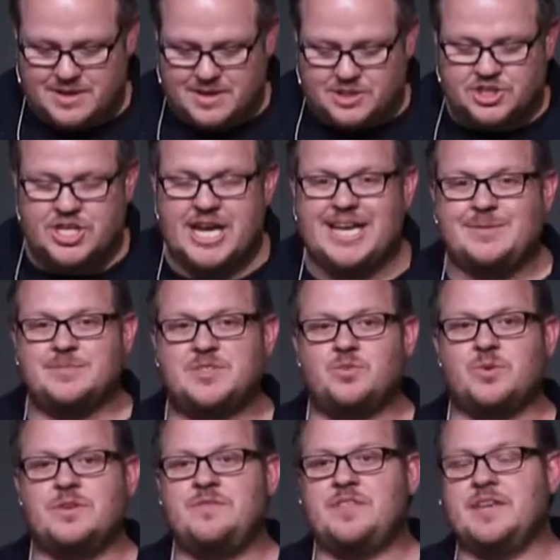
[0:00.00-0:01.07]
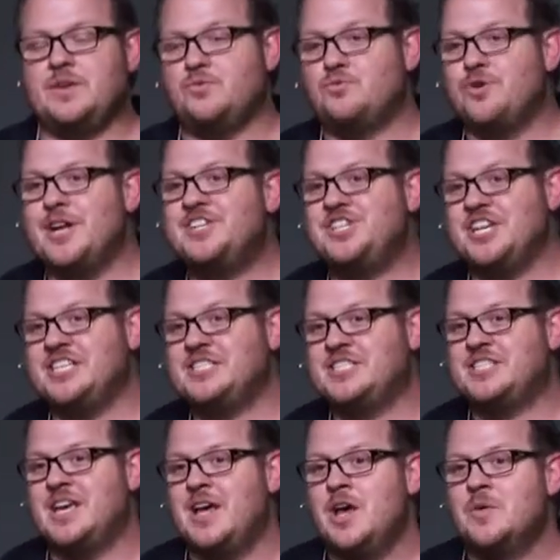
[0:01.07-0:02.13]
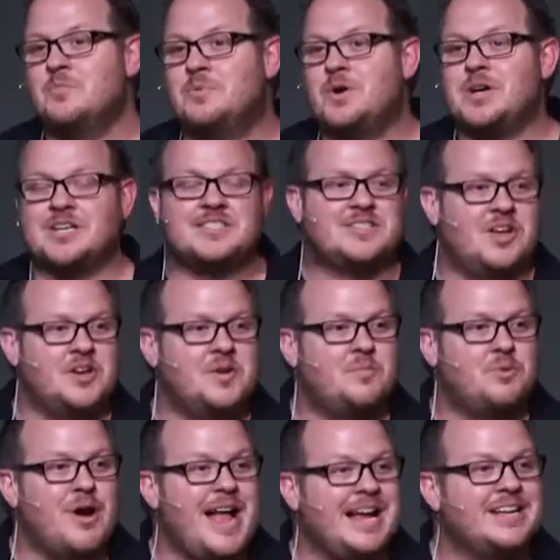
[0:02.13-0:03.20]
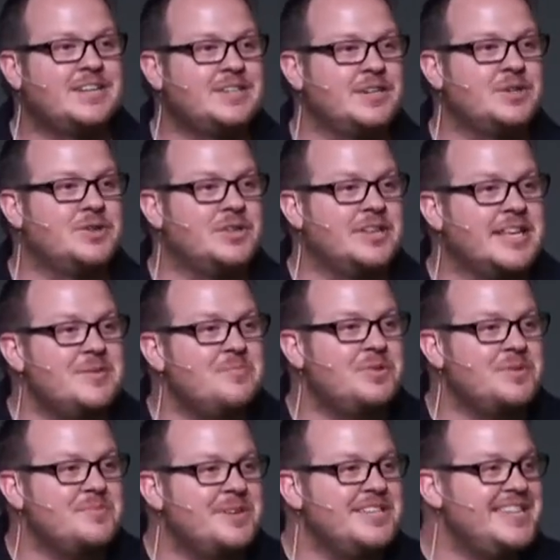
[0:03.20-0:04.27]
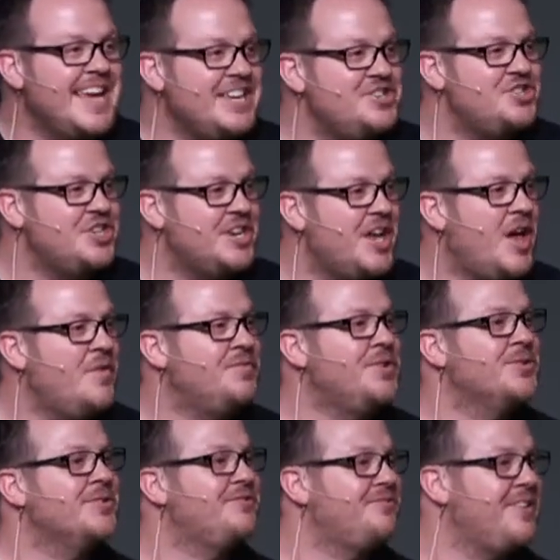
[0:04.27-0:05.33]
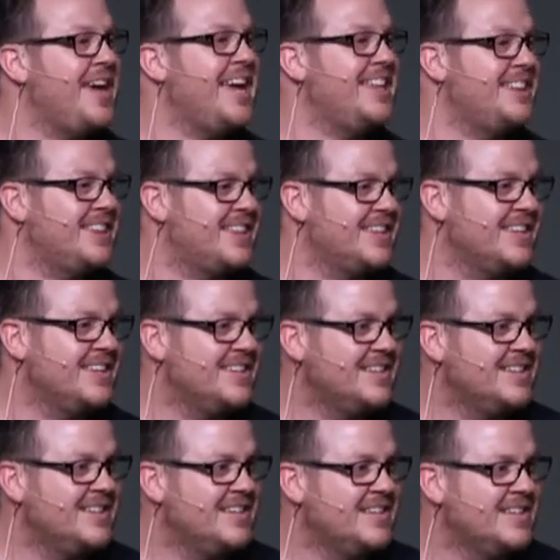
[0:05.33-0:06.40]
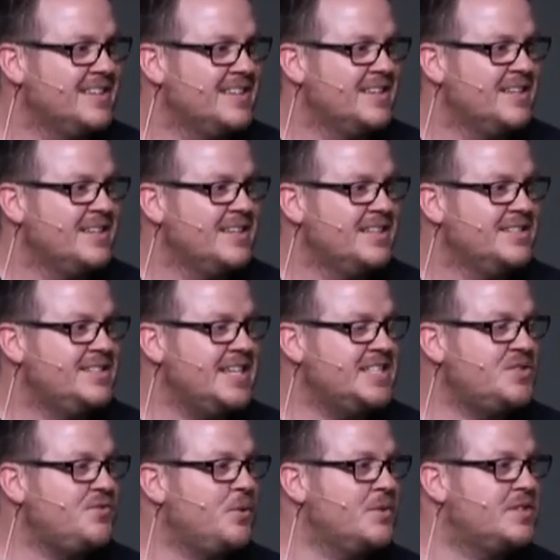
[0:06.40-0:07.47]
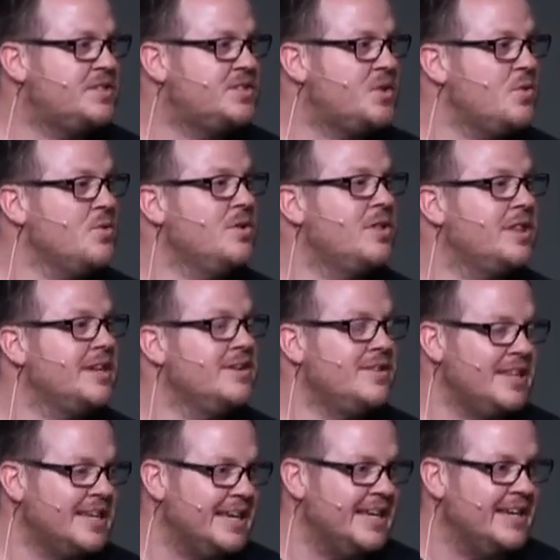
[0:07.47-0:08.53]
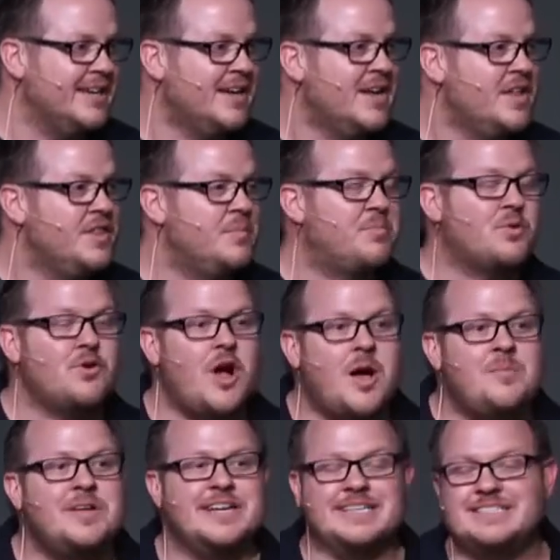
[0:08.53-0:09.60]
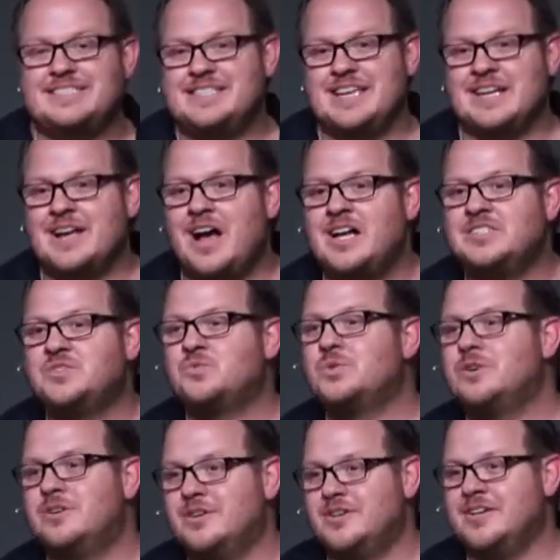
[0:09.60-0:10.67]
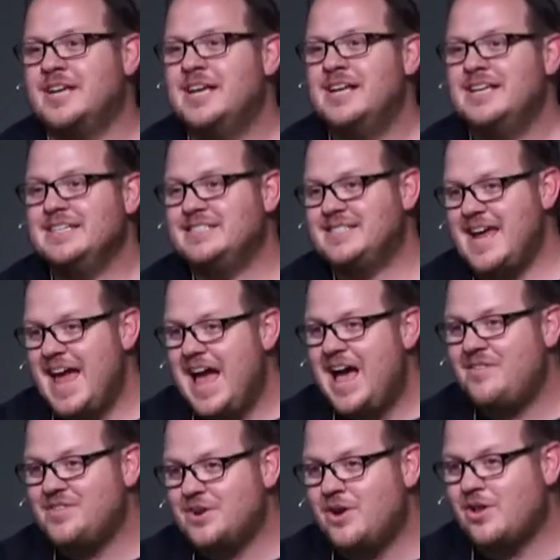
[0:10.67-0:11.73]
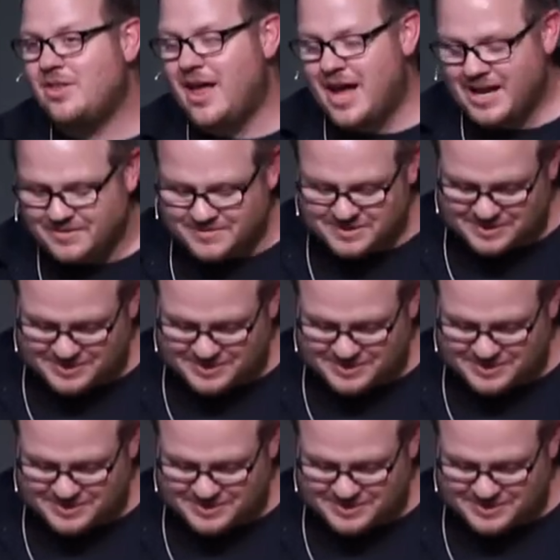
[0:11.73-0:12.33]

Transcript: James, one of the richest books on practical implementation of your faith, sets forth so clearly the prominence that God's word is to have in our lives.